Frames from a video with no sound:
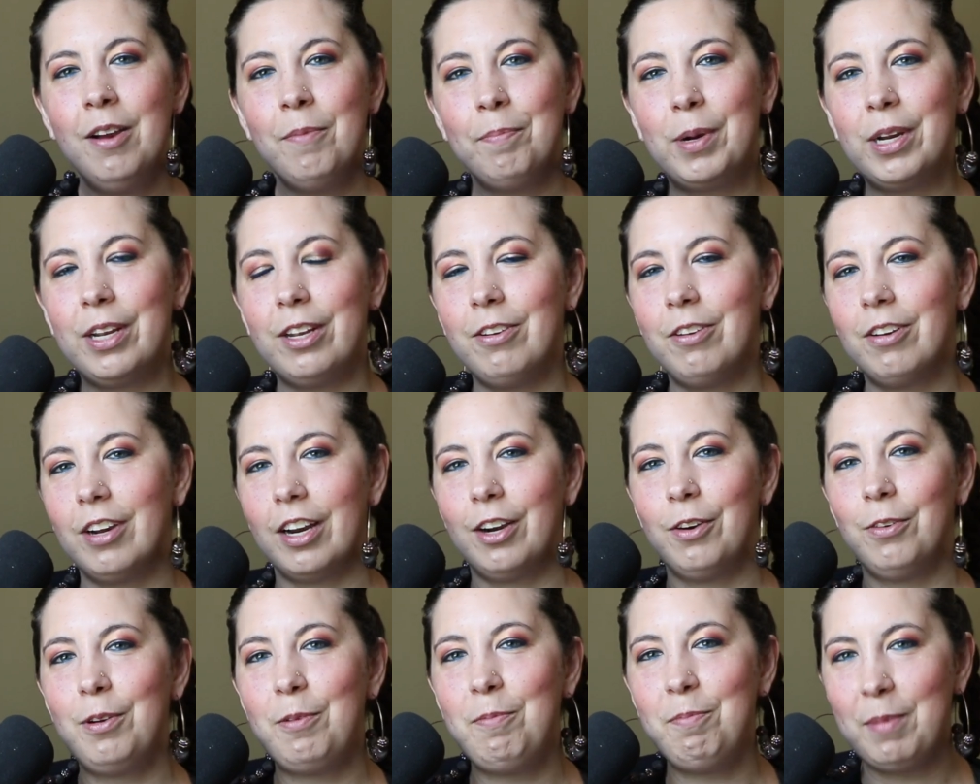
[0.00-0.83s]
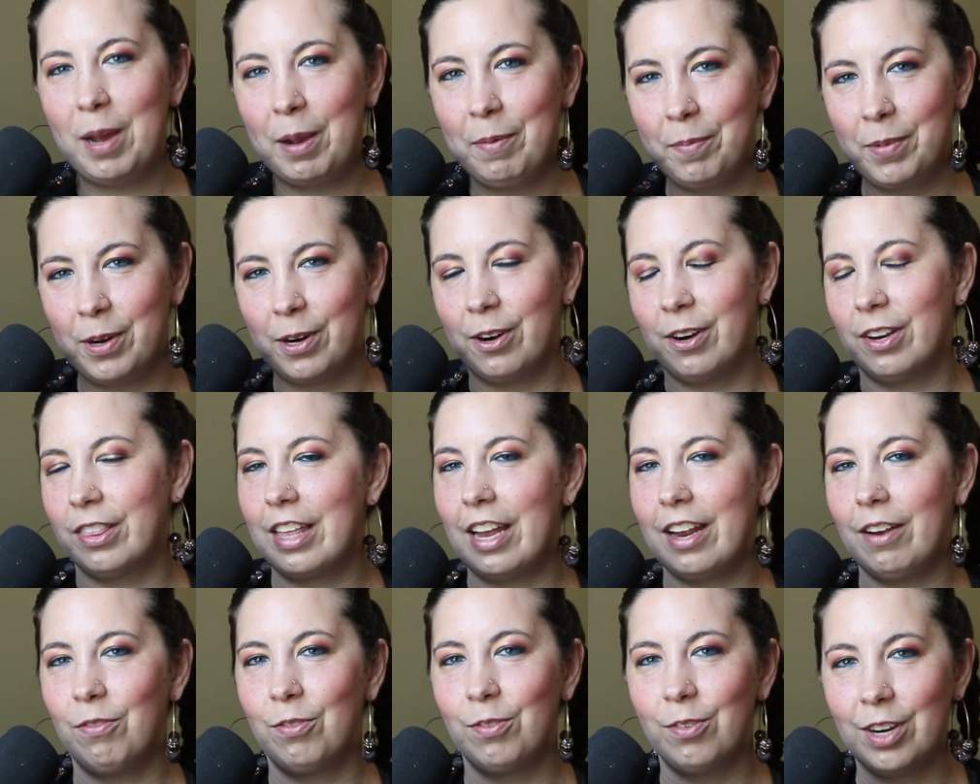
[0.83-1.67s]
But you got to remember,
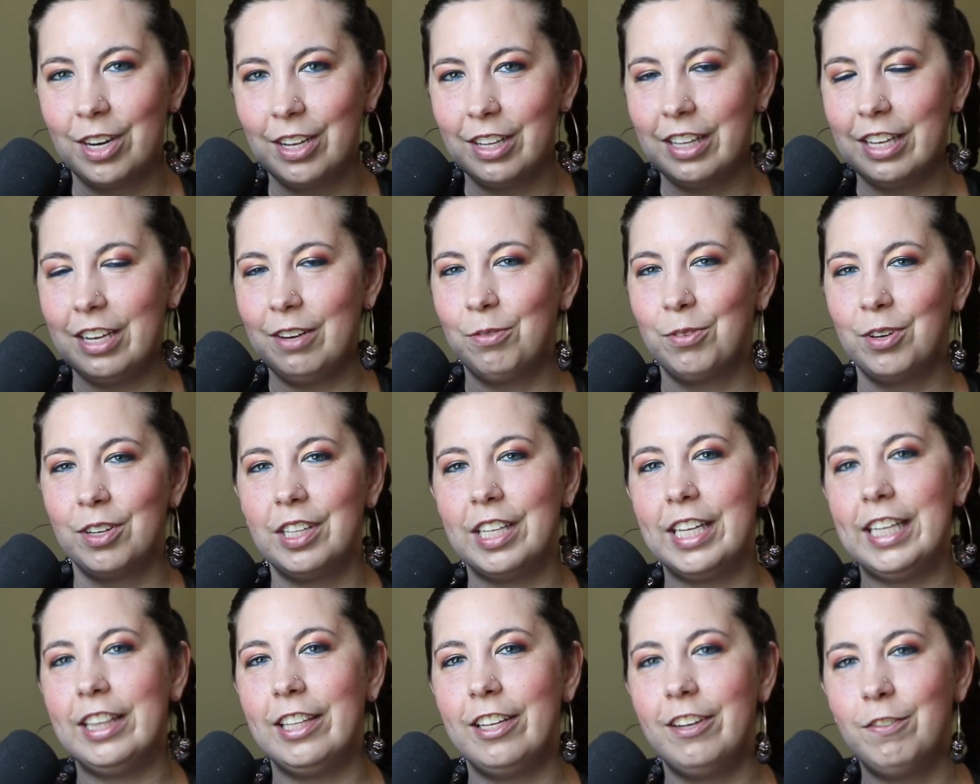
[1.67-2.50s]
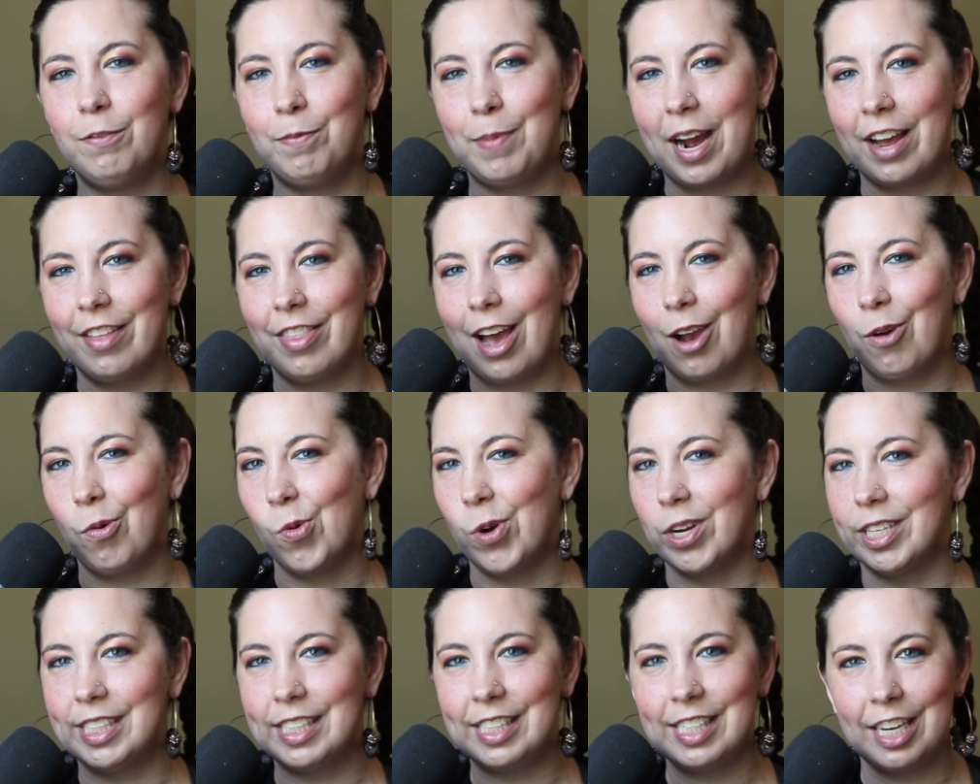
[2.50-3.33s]
they really, really live by that
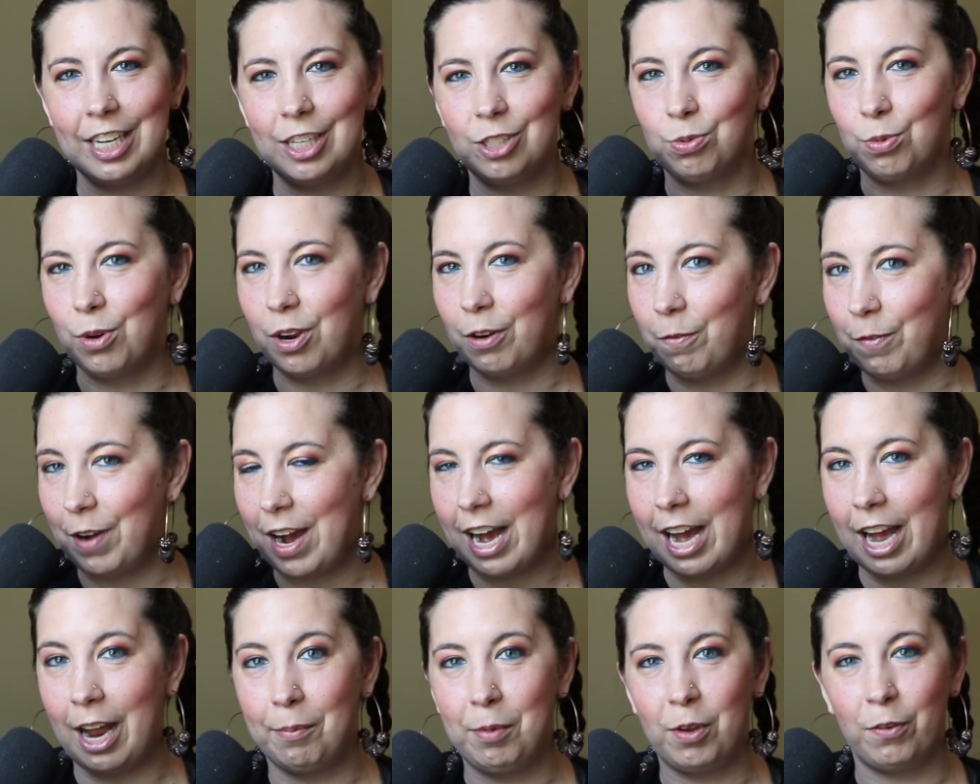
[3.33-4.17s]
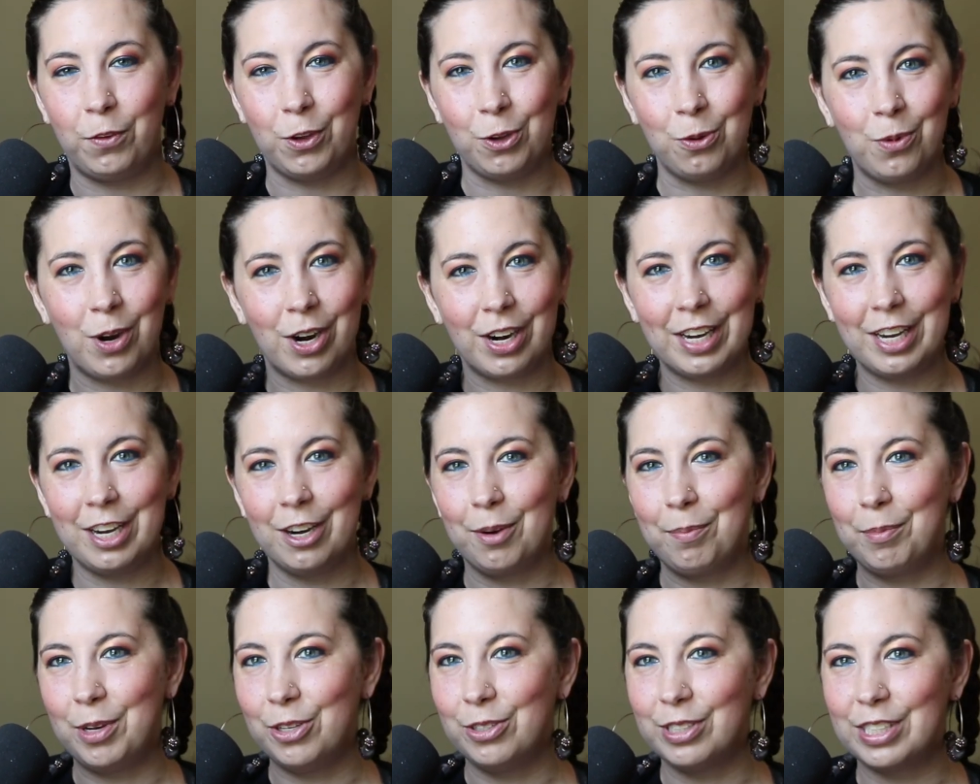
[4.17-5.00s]
one stage, one vibe. If you want to
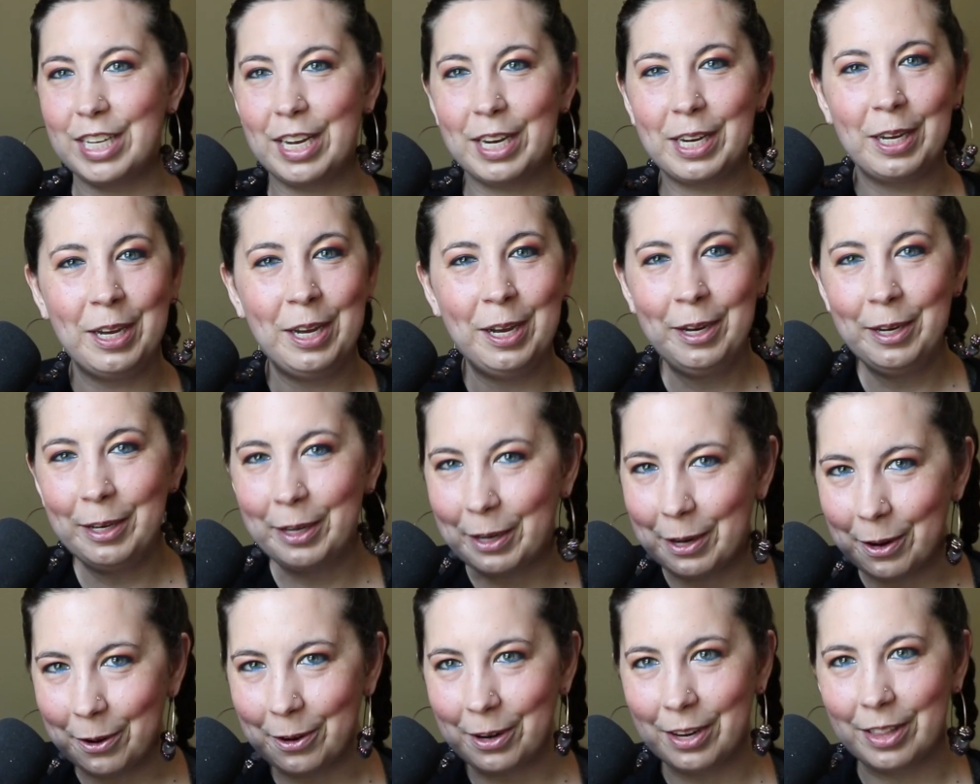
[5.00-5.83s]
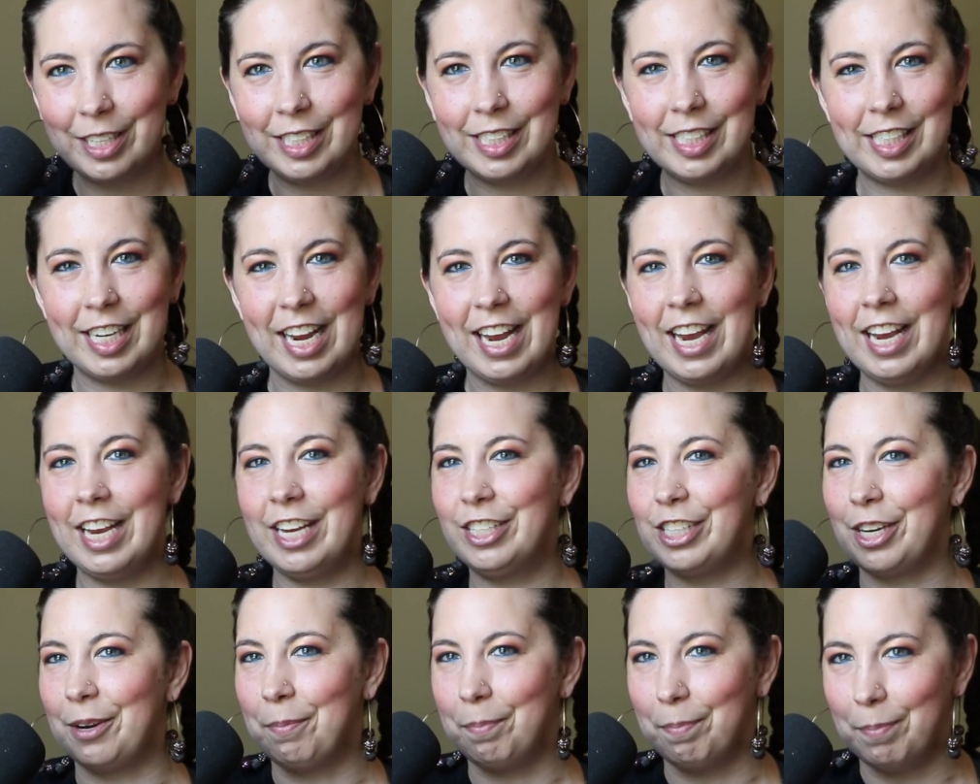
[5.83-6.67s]
hear music, go to the
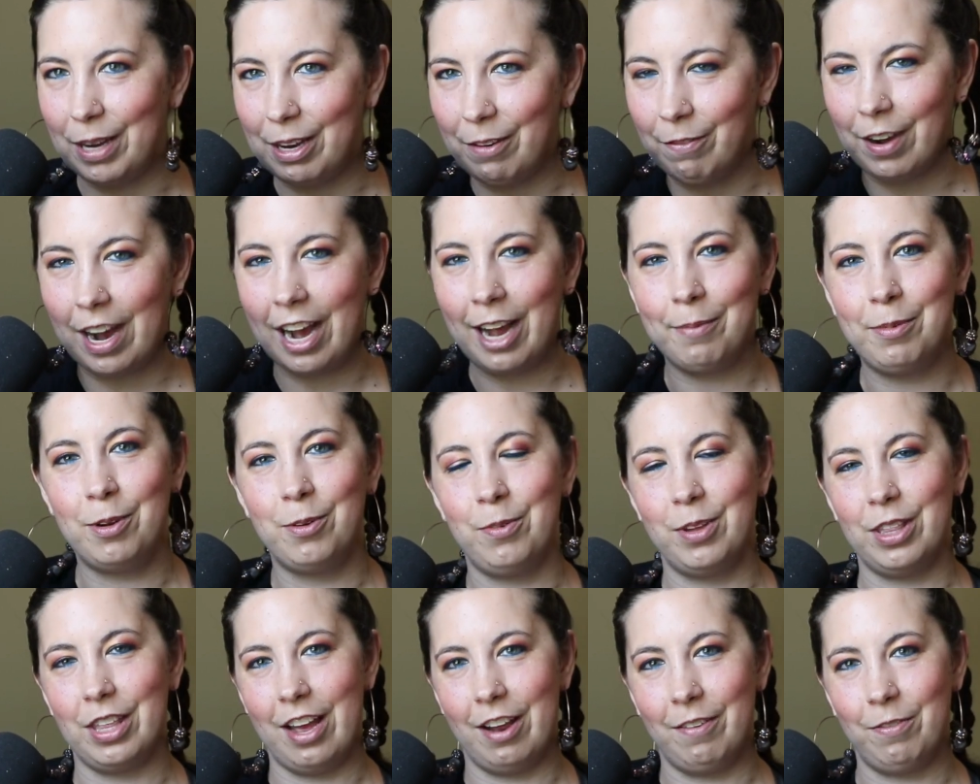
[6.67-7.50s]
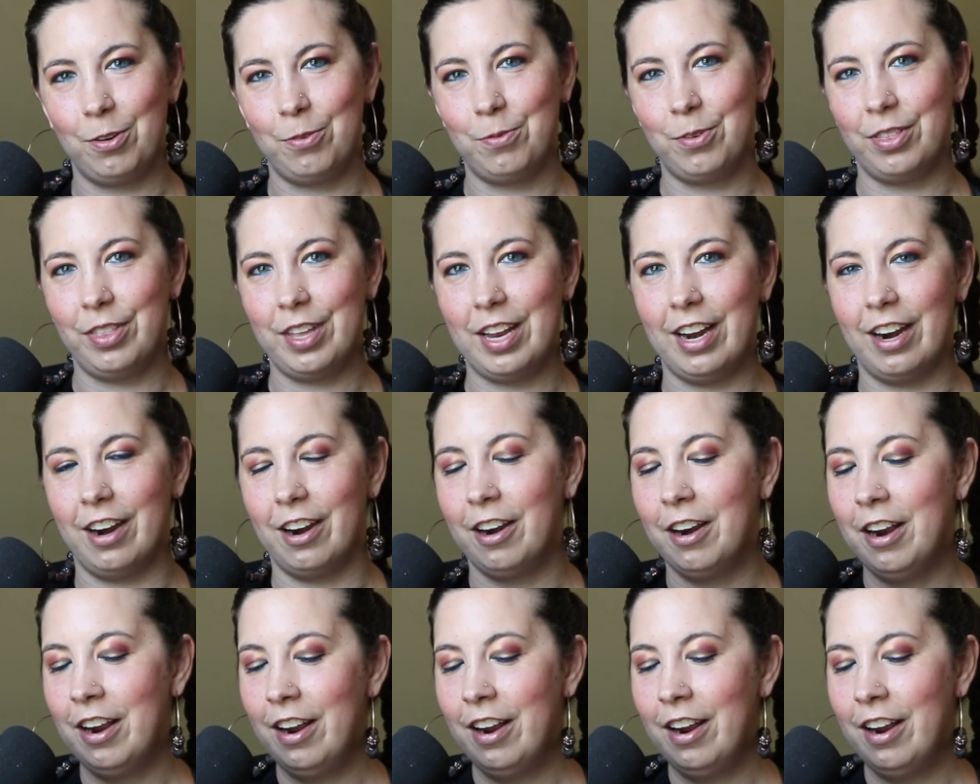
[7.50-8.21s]
stage and be vibing with everyone there.